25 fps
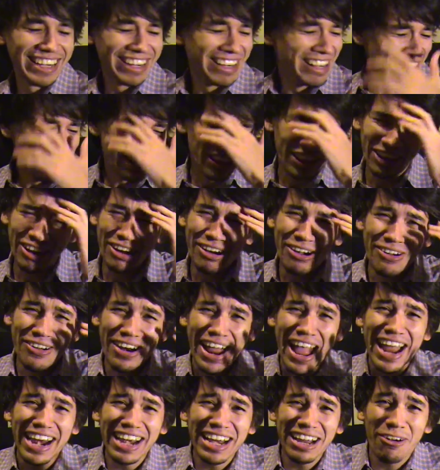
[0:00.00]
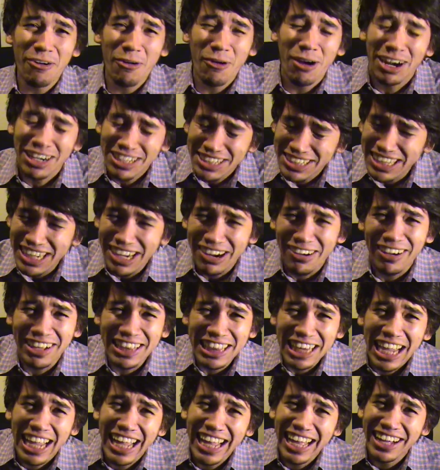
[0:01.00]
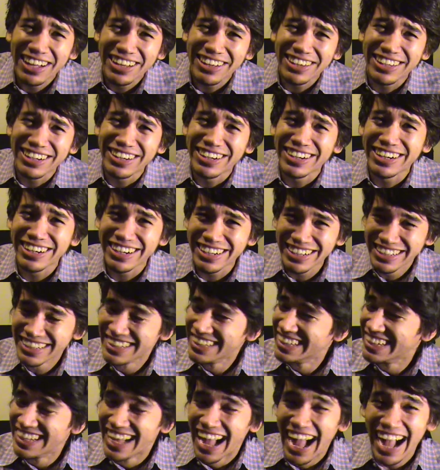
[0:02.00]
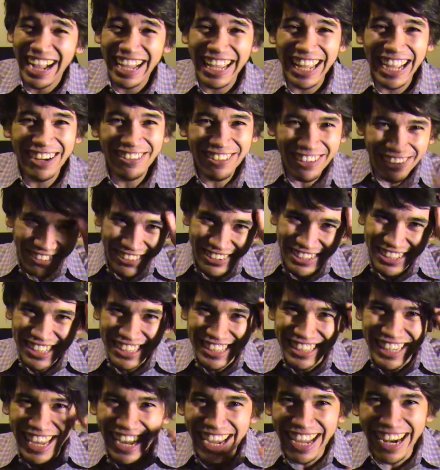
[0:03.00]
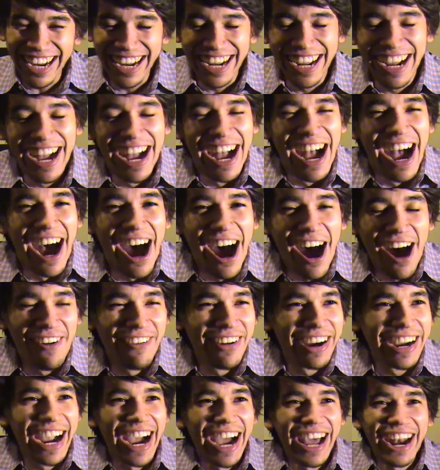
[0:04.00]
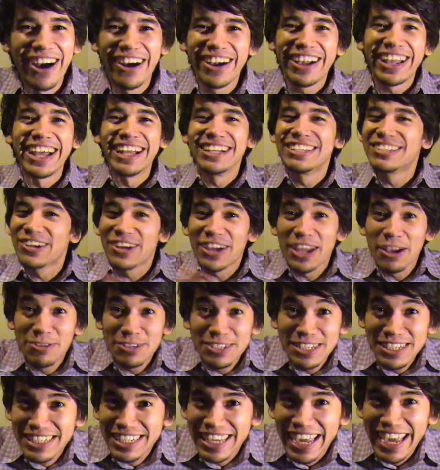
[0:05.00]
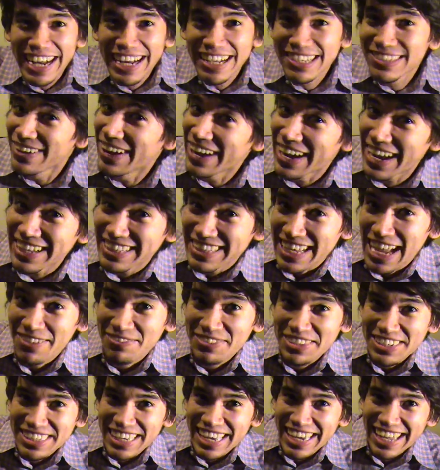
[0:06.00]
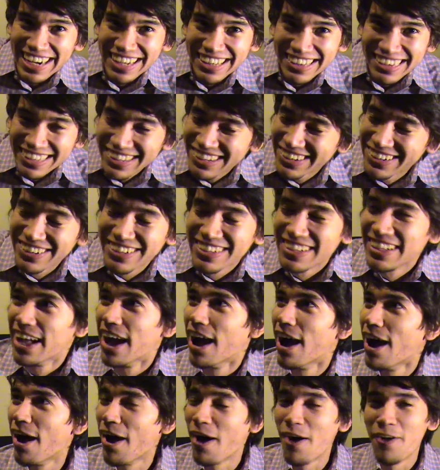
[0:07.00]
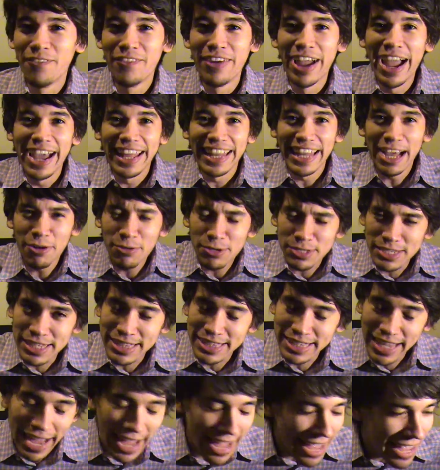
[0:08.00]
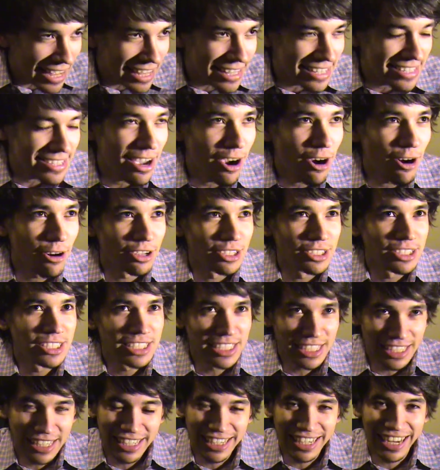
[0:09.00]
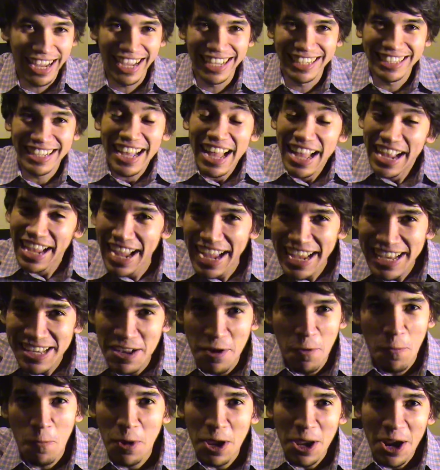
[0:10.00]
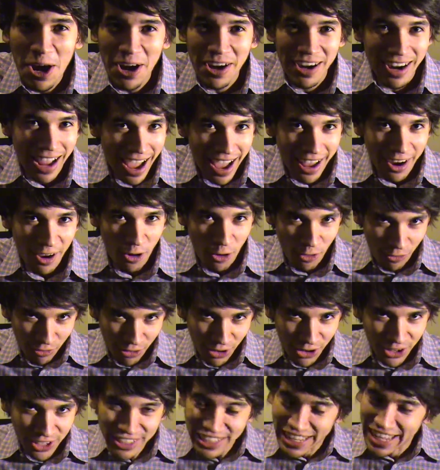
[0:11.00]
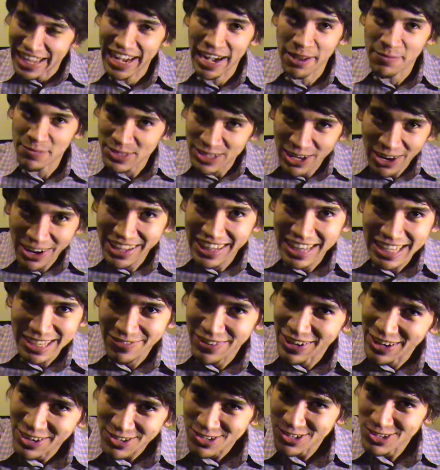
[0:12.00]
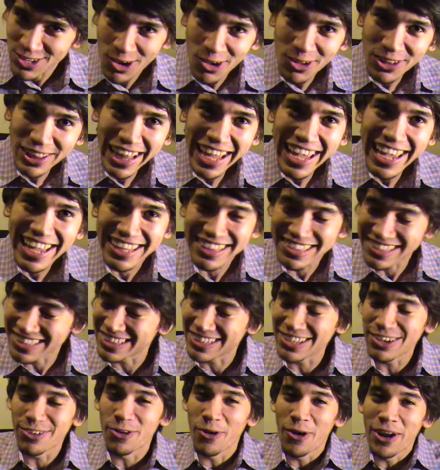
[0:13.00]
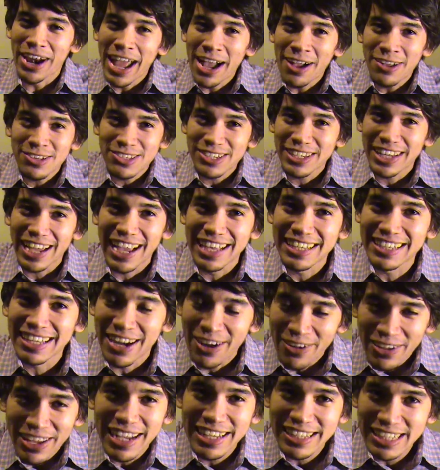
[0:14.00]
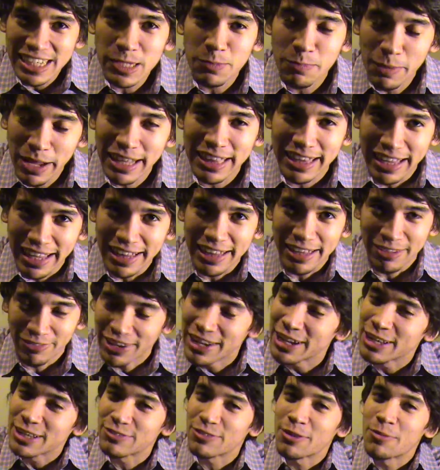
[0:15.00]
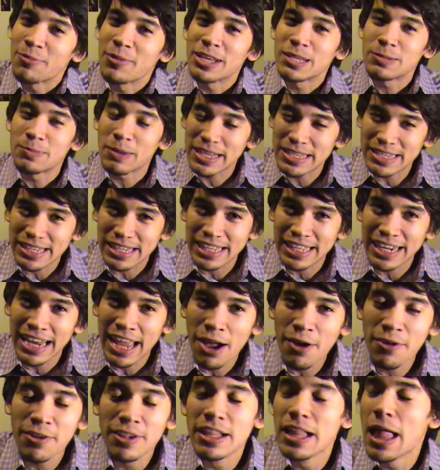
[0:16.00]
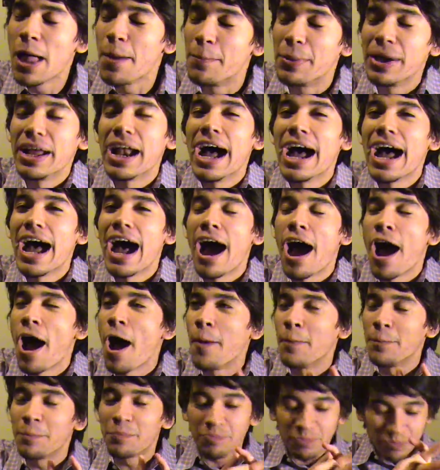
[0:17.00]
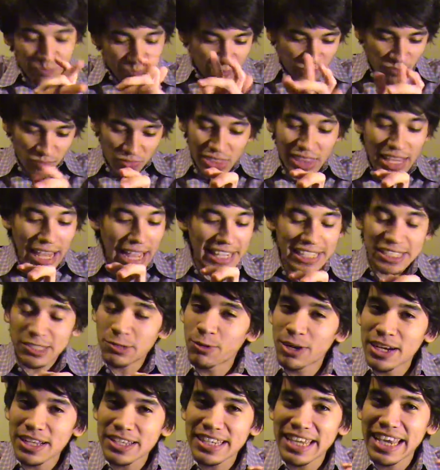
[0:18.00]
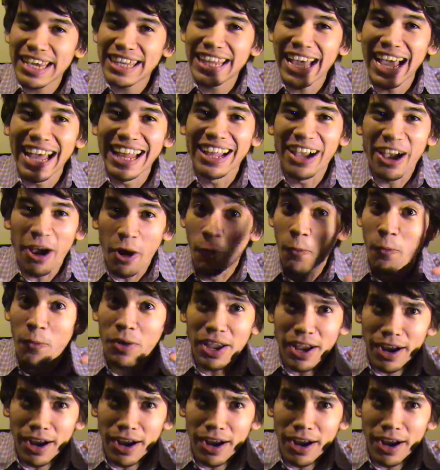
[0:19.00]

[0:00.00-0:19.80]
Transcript: Dude, Andy Warski, what the hell, dude? I can't believe you're just kidding. Oh my god, okay, so he was just kidding, so I guess I'm just kidding too. Oh man, that was intense. Oh shit, guys. Guys, we are not over, and I'm sorry this video is so late to announce you guys. I know you guys expect daily videos from us basically now, but I, uh, um, I just want to say that uh, we